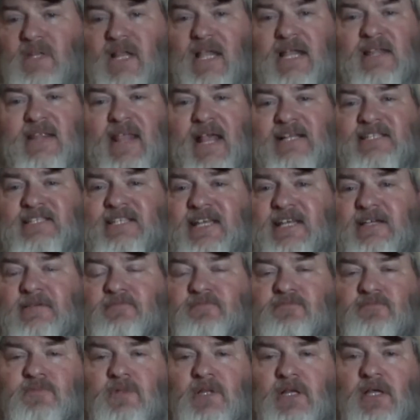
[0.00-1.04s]
And that's
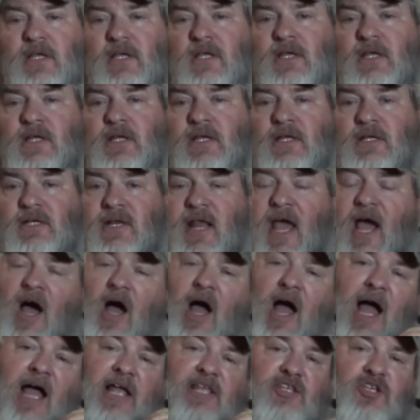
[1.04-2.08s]
it.
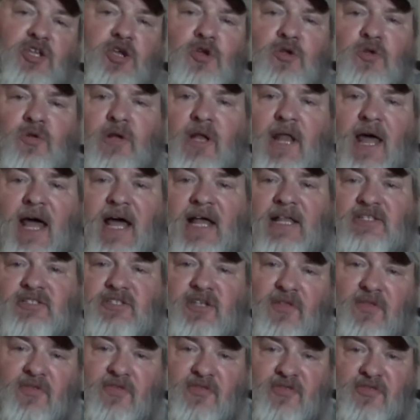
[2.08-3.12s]
Now, I utilize
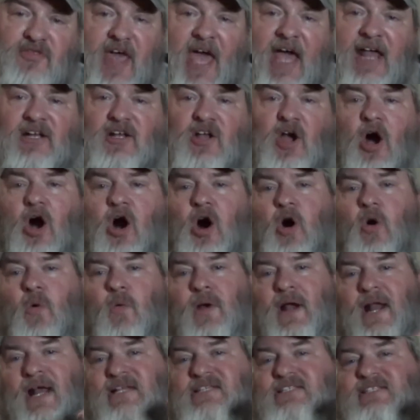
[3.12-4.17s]
that call
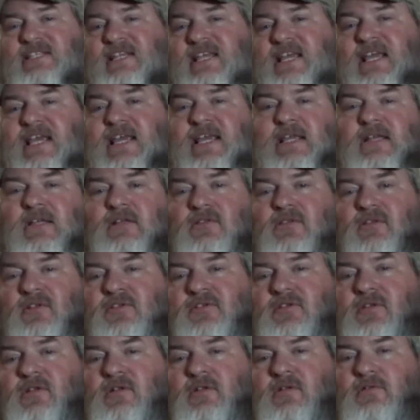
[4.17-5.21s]
when I see
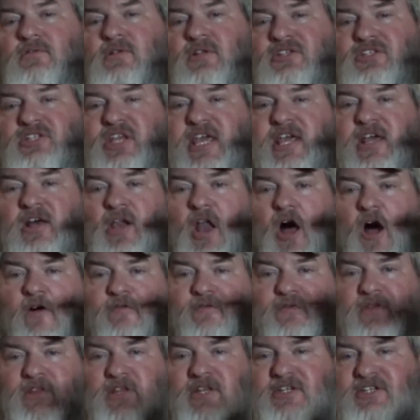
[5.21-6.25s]
the teal
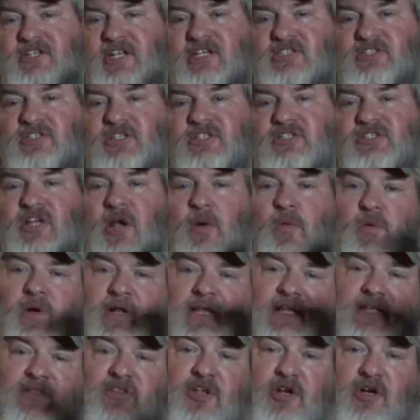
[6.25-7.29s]
off in the distance. I want to
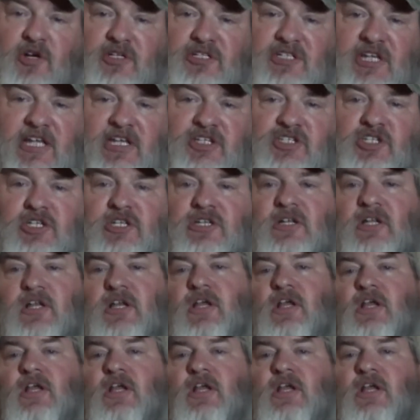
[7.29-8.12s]
get their attention.